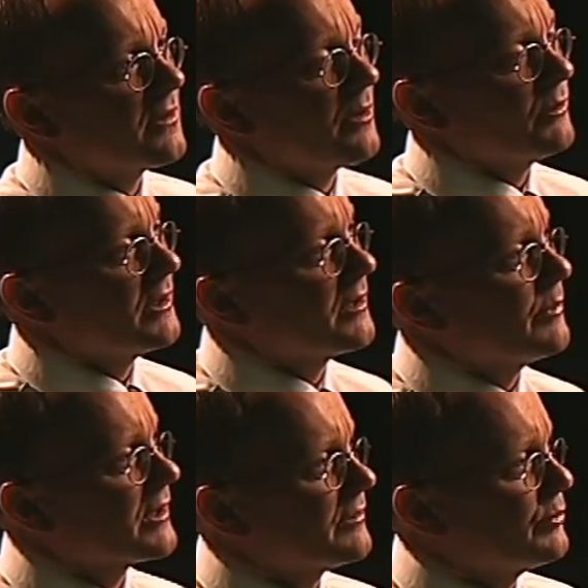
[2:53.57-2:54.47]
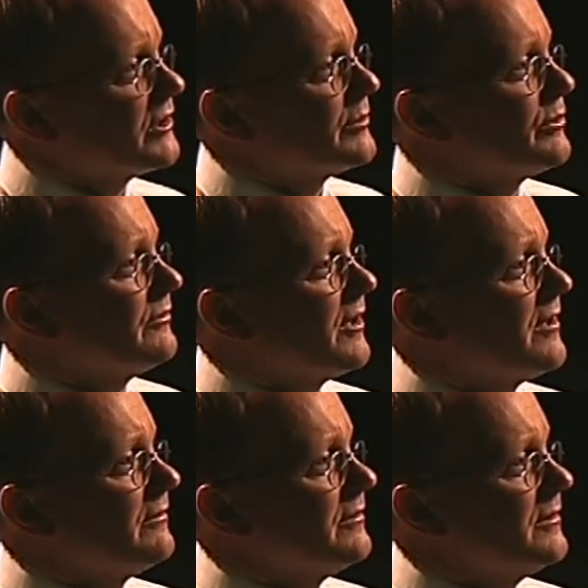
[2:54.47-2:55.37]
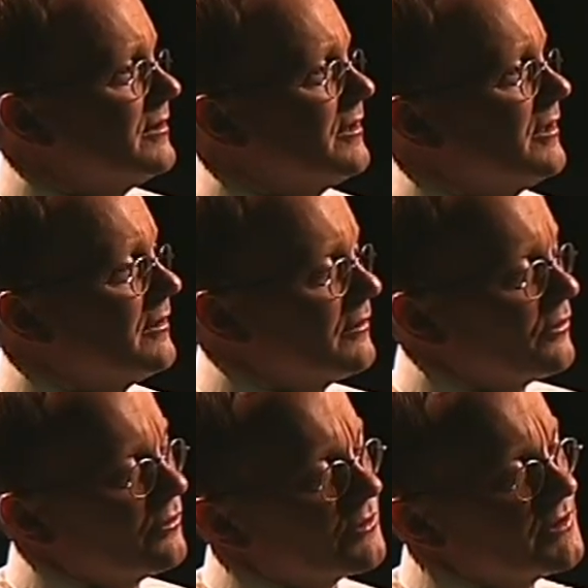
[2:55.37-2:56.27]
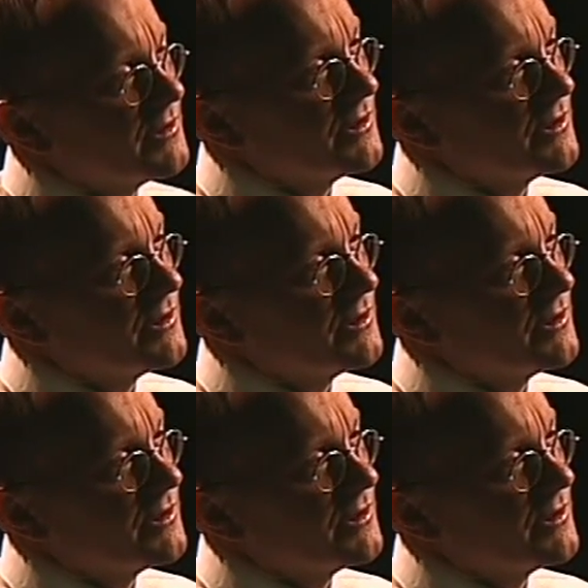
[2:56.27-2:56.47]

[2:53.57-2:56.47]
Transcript: I would link it back to Principle 5. Learners and